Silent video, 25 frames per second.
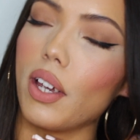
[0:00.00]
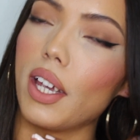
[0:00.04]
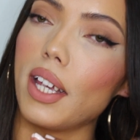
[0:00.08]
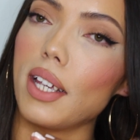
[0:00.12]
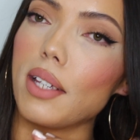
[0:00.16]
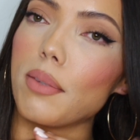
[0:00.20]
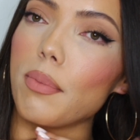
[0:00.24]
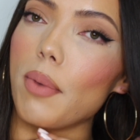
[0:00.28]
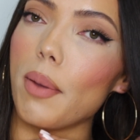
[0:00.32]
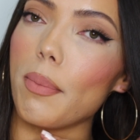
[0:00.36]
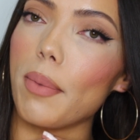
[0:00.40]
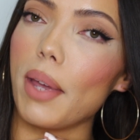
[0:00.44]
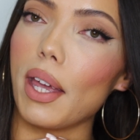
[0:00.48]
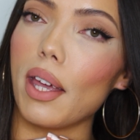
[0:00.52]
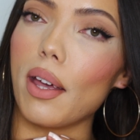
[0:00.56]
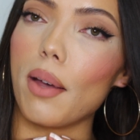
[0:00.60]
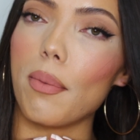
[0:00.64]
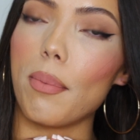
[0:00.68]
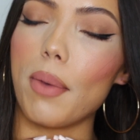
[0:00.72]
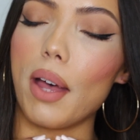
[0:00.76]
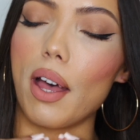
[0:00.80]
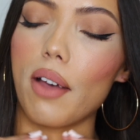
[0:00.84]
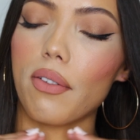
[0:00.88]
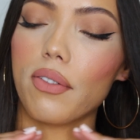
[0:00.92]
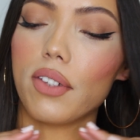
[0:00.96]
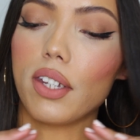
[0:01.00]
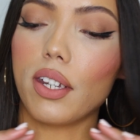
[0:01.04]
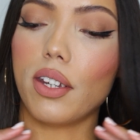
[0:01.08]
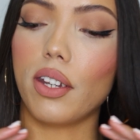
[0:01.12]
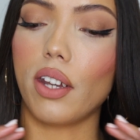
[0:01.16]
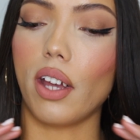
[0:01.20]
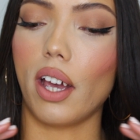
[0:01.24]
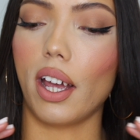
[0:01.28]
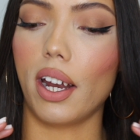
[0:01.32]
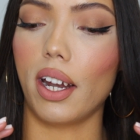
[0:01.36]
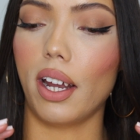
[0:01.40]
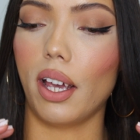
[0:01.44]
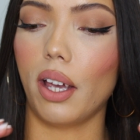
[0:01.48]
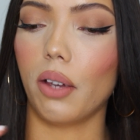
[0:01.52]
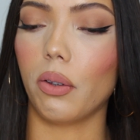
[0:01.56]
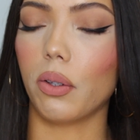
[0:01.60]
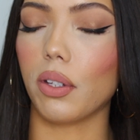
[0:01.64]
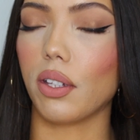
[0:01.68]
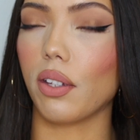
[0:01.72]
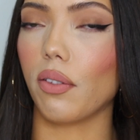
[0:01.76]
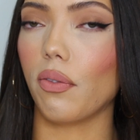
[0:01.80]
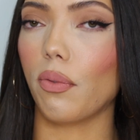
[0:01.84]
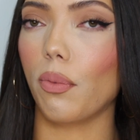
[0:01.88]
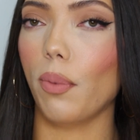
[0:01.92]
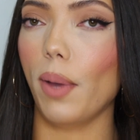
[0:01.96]
here's my makeup after 9 hours
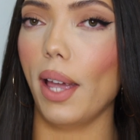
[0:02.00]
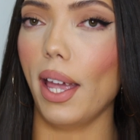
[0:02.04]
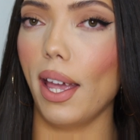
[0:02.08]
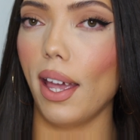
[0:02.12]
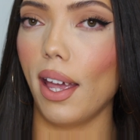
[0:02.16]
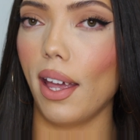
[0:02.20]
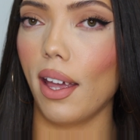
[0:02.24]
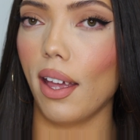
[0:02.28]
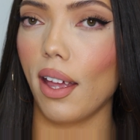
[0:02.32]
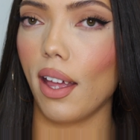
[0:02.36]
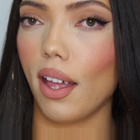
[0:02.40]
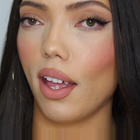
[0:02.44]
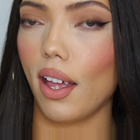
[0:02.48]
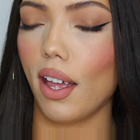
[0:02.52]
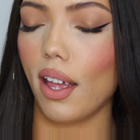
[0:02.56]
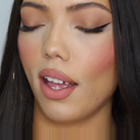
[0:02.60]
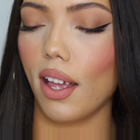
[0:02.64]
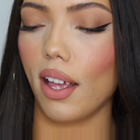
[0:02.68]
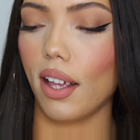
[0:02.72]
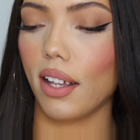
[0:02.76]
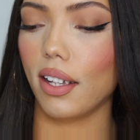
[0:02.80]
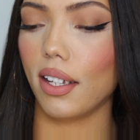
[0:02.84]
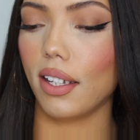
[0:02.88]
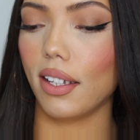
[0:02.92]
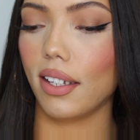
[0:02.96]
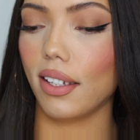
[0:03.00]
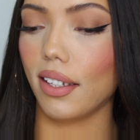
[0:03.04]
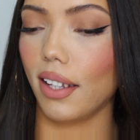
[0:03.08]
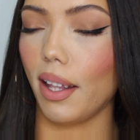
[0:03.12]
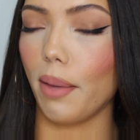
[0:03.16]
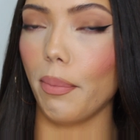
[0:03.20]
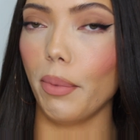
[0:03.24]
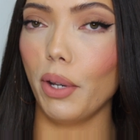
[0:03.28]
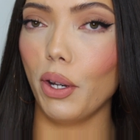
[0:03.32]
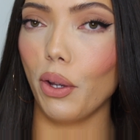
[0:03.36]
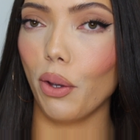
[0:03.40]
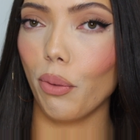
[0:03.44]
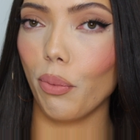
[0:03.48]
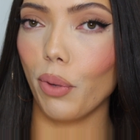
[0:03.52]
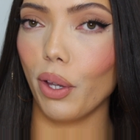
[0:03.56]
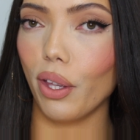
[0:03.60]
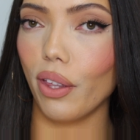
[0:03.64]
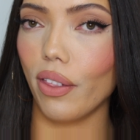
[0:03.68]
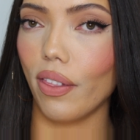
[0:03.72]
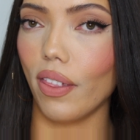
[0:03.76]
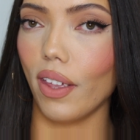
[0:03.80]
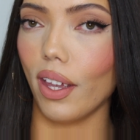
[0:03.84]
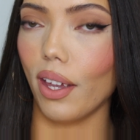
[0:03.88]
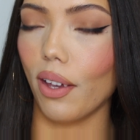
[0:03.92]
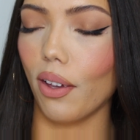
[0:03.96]
of wear. Let me know what you
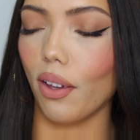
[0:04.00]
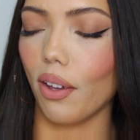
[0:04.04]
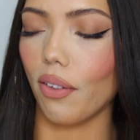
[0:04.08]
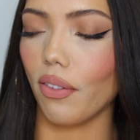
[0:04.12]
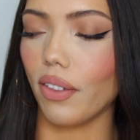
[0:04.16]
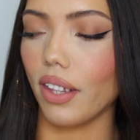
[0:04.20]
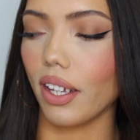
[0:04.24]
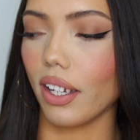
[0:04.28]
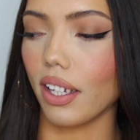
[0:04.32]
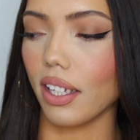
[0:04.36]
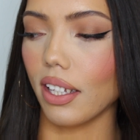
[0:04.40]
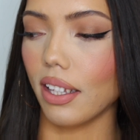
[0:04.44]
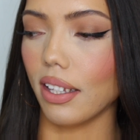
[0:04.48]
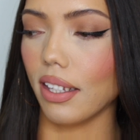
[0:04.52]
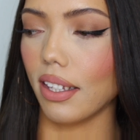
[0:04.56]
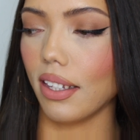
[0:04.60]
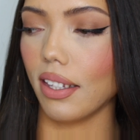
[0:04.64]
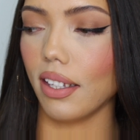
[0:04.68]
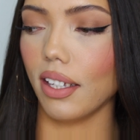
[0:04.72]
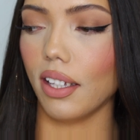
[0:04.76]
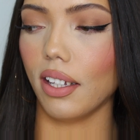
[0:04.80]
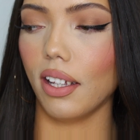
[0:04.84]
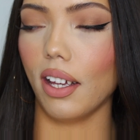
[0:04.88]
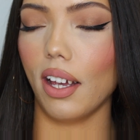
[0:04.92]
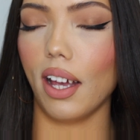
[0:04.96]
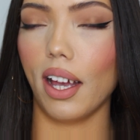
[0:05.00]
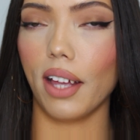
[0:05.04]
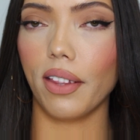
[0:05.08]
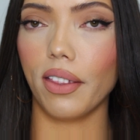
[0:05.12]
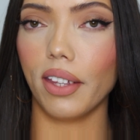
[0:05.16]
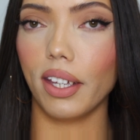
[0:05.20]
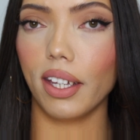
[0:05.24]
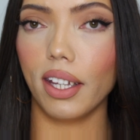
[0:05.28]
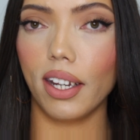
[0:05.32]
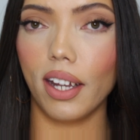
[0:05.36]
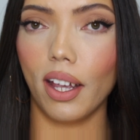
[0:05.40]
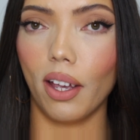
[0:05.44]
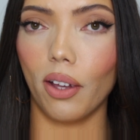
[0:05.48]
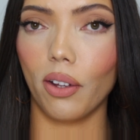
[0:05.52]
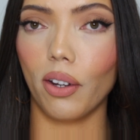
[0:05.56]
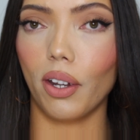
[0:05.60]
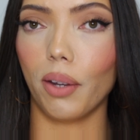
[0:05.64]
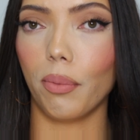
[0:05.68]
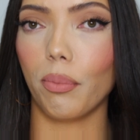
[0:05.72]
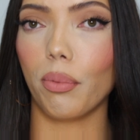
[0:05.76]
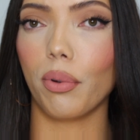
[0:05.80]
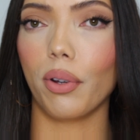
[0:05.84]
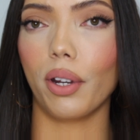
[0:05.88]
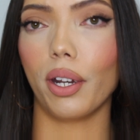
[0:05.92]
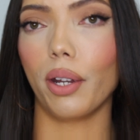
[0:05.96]
think of the concealer. I think it held
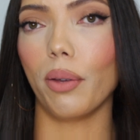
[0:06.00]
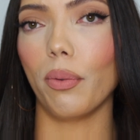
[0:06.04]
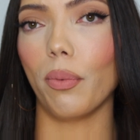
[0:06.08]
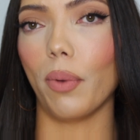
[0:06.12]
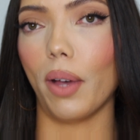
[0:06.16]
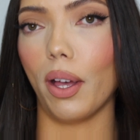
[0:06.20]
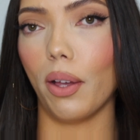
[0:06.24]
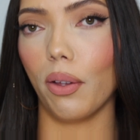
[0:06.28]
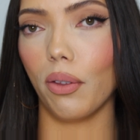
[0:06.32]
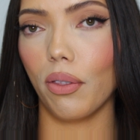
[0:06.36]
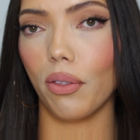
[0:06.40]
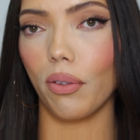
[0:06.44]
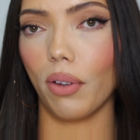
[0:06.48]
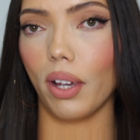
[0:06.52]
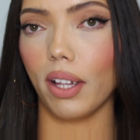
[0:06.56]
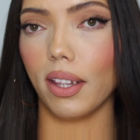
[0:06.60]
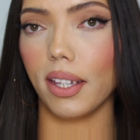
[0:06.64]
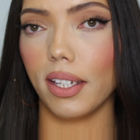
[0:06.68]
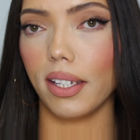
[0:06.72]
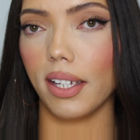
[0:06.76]
up pretty well throughout the